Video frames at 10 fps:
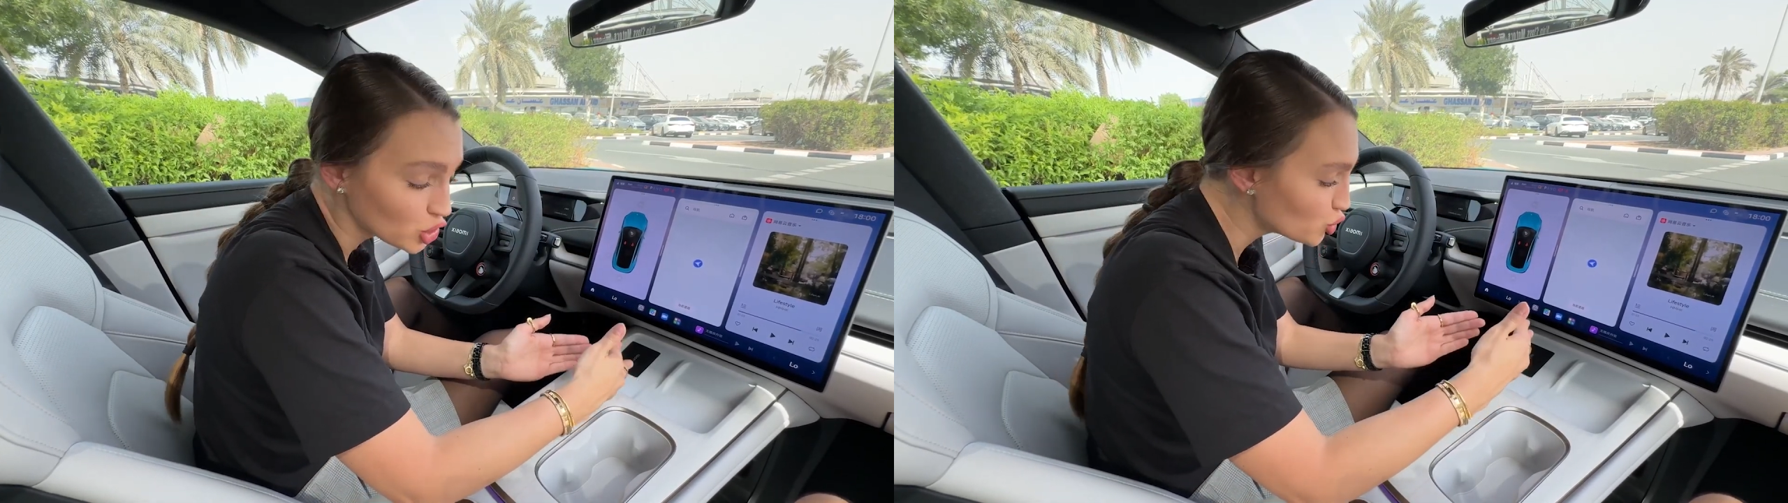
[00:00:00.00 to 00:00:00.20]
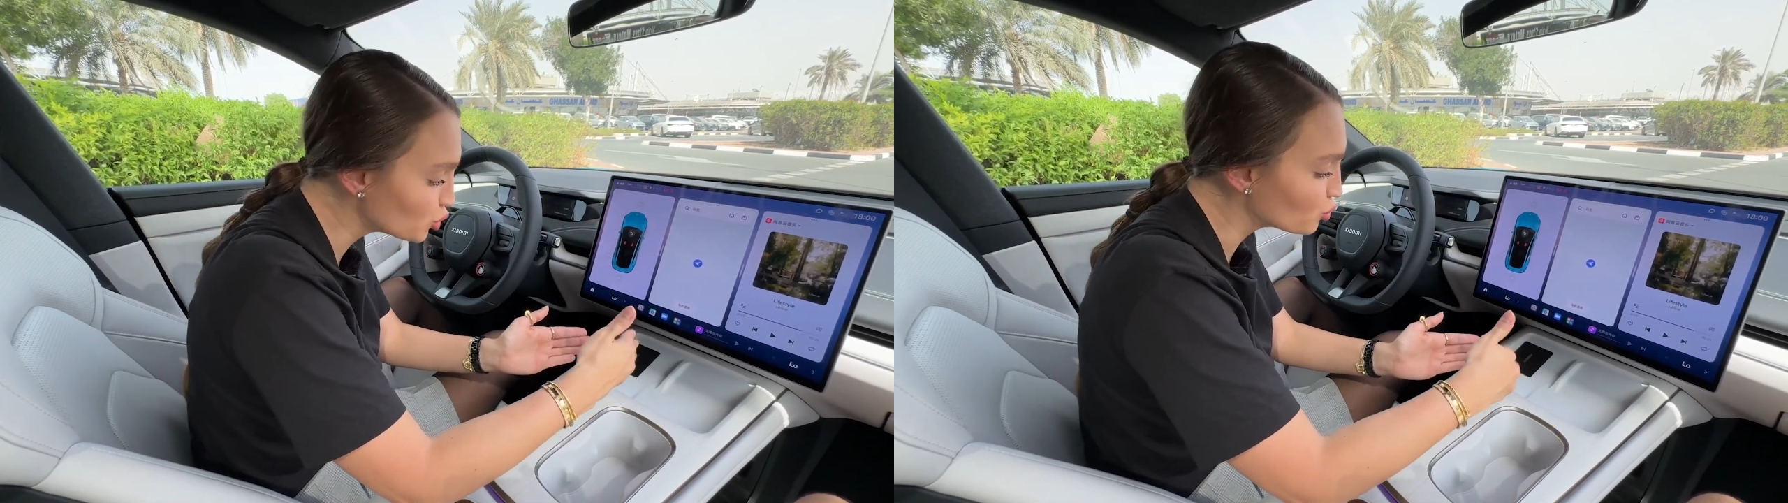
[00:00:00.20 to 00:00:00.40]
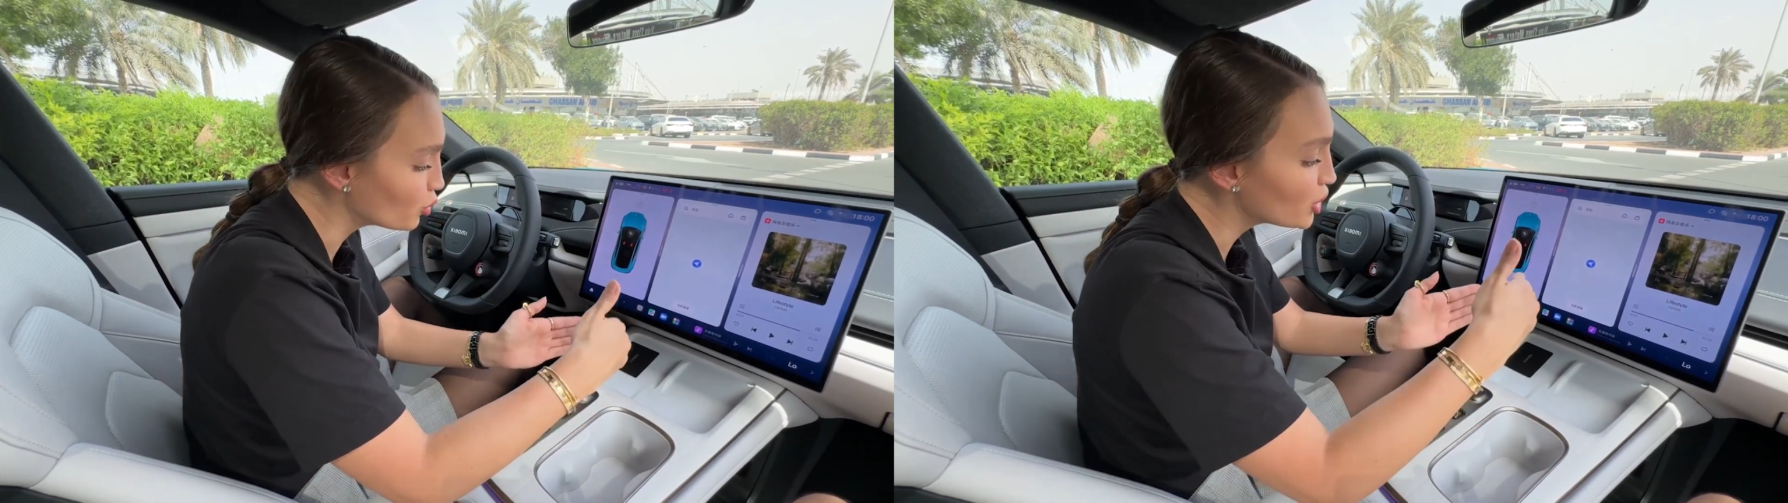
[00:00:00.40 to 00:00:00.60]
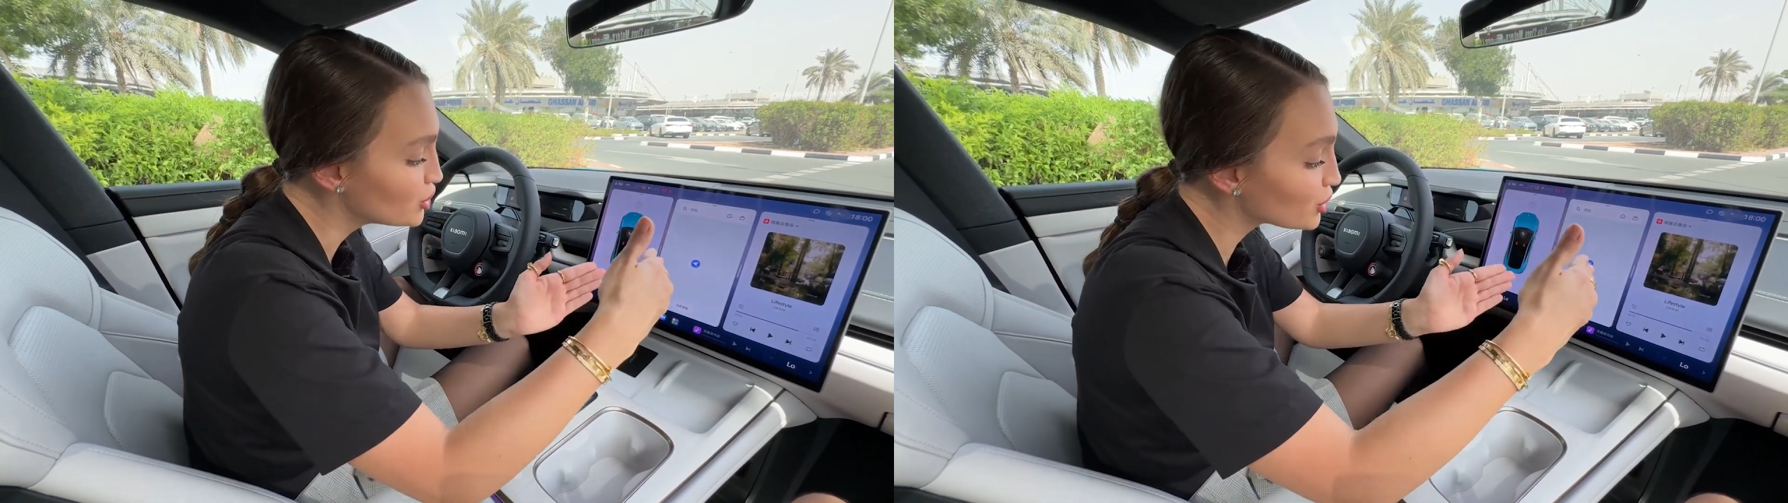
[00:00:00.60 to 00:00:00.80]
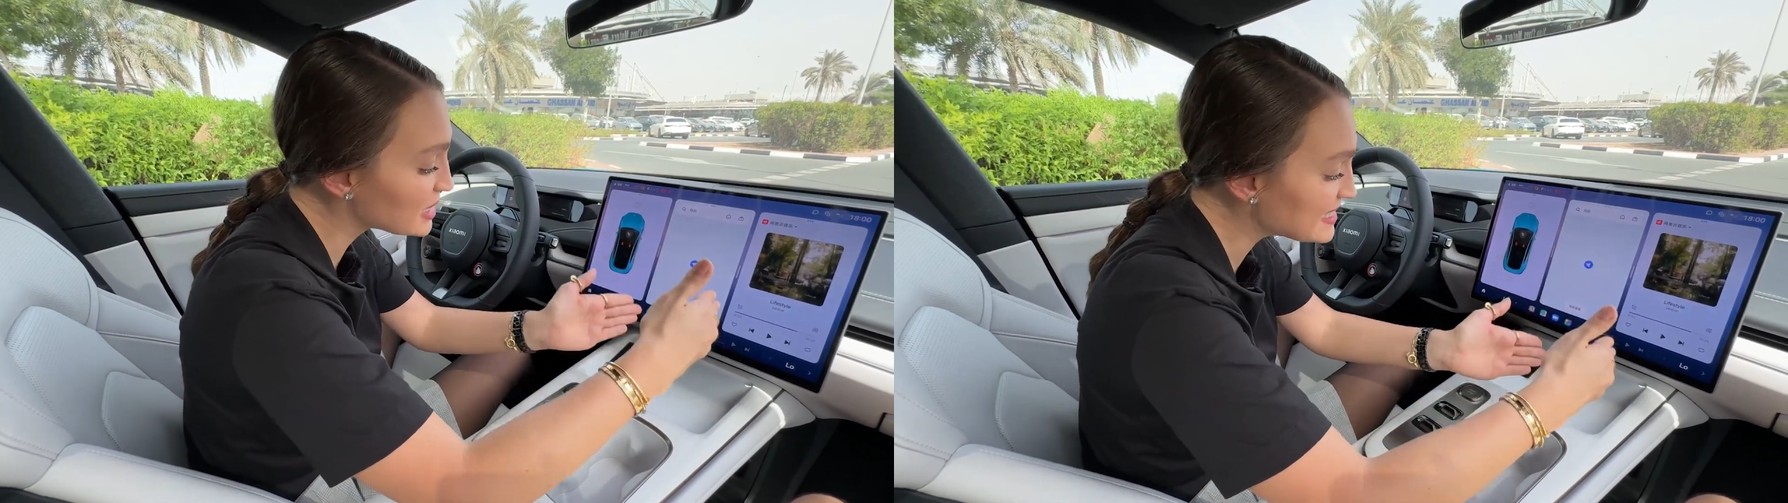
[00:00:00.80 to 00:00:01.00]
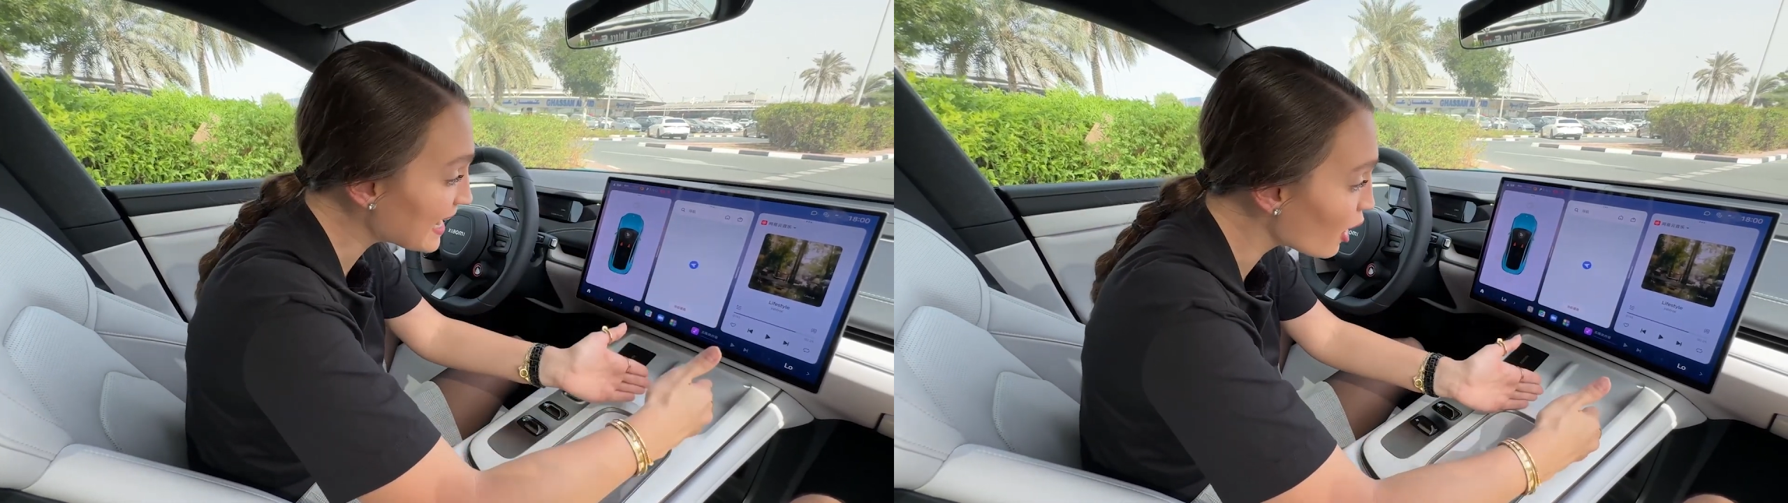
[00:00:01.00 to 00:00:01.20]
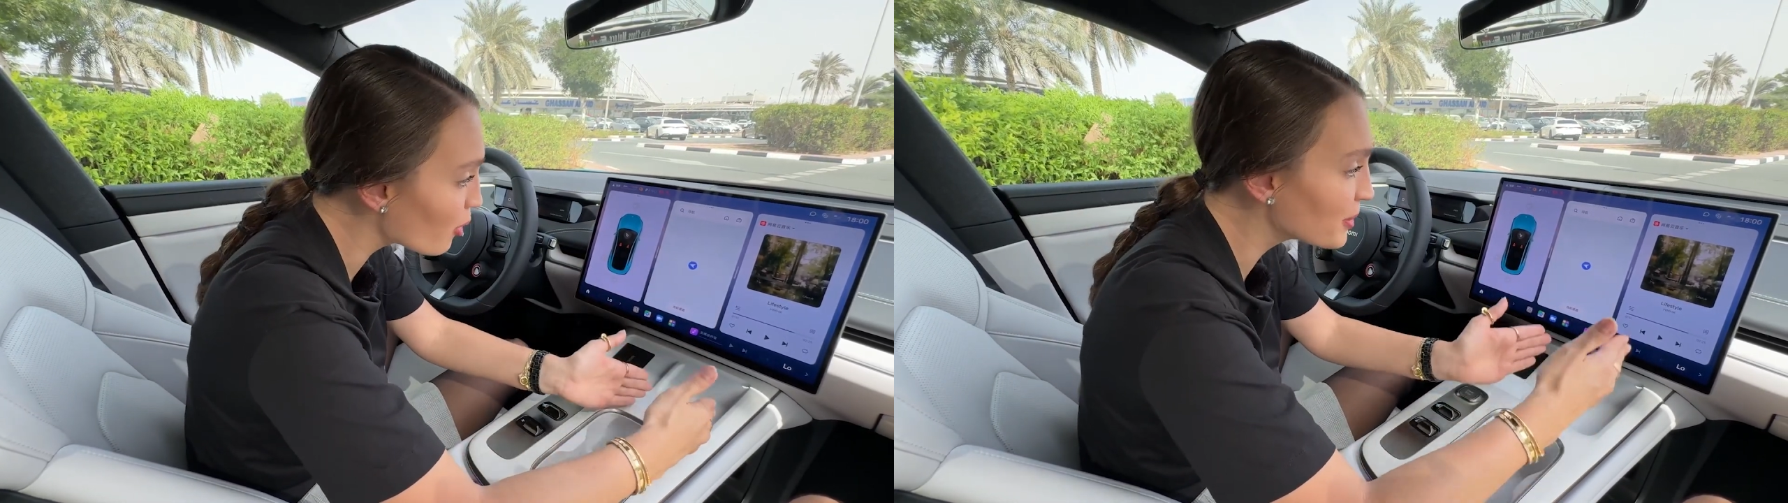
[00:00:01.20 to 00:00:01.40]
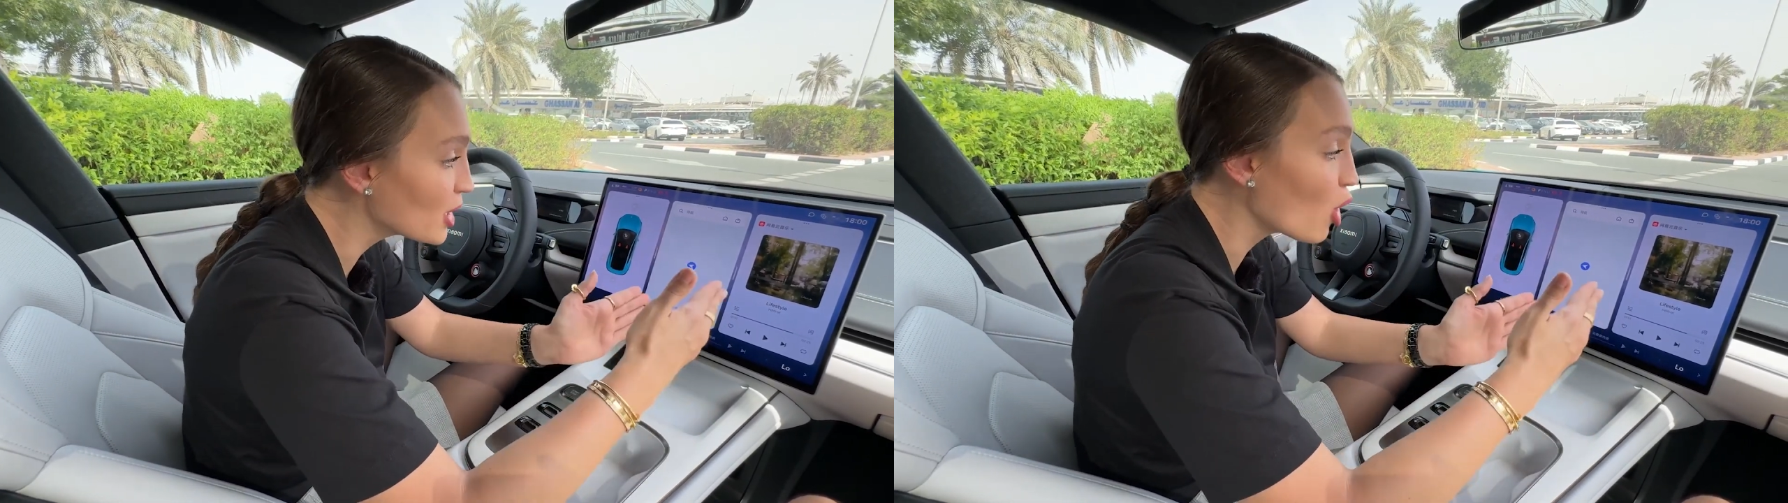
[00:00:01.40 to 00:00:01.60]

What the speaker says: to your Xiaomi